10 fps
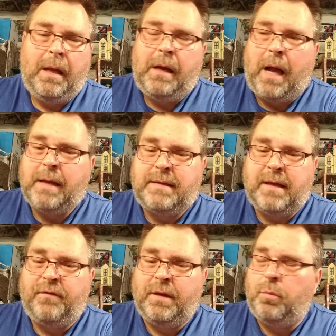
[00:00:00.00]
I
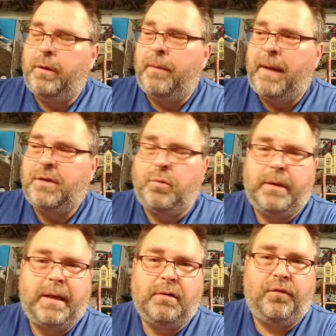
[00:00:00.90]
definitely wouldn't have paid
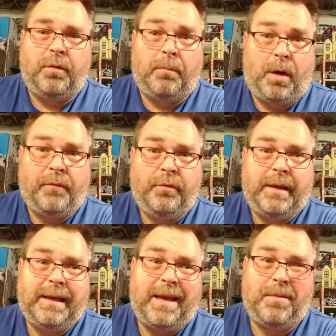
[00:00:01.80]
$20 for a Marvel
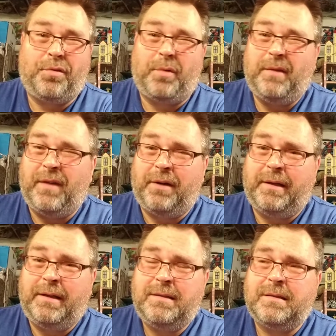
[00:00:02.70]
that gave me 3
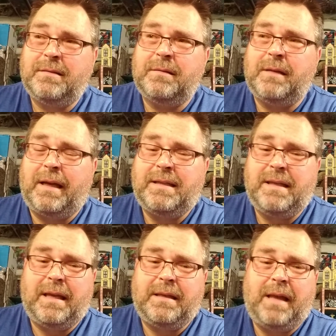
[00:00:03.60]
variants. Like I
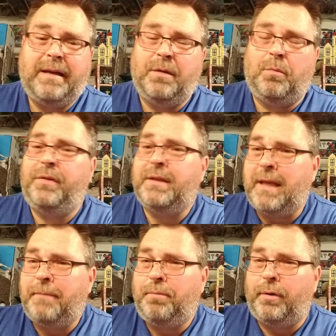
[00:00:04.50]
said, I didn't want the
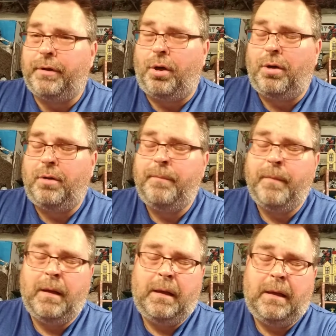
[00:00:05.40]
Deadpool at all,
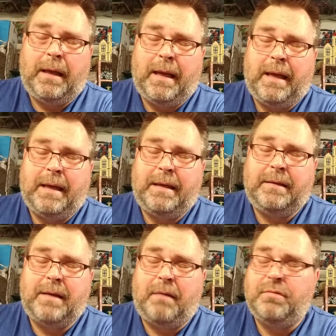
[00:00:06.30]

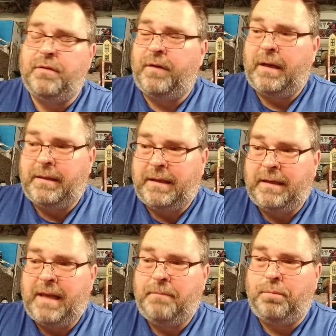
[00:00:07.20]
and I was afraid I'd get
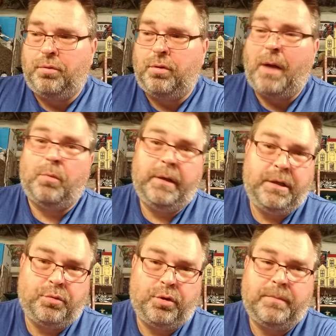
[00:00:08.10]
a Deadpool. I
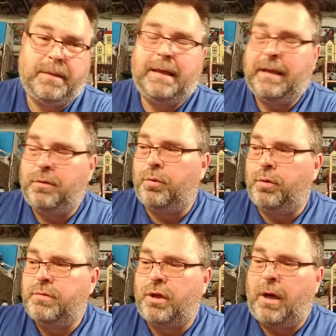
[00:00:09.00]
wanted Groot, didn't get
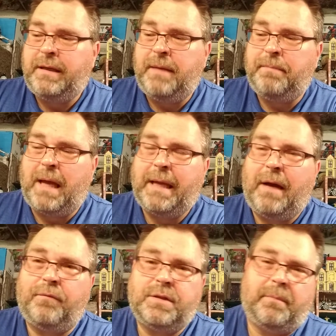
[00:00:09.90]
Groot, so I'll keep an eye
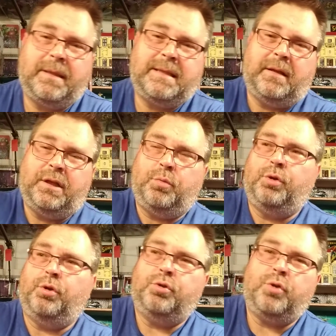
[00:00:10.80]
out for somebody selling
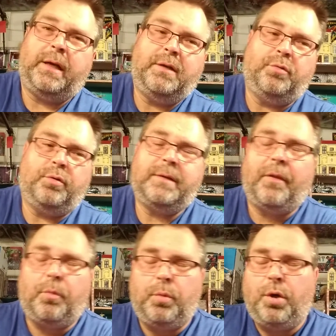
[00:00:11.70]
Groot or trade Groot
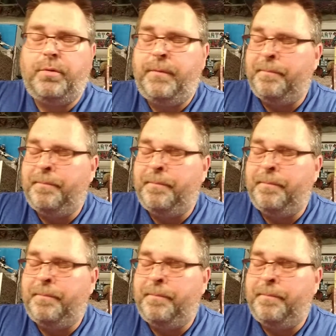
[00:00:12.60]
down the road,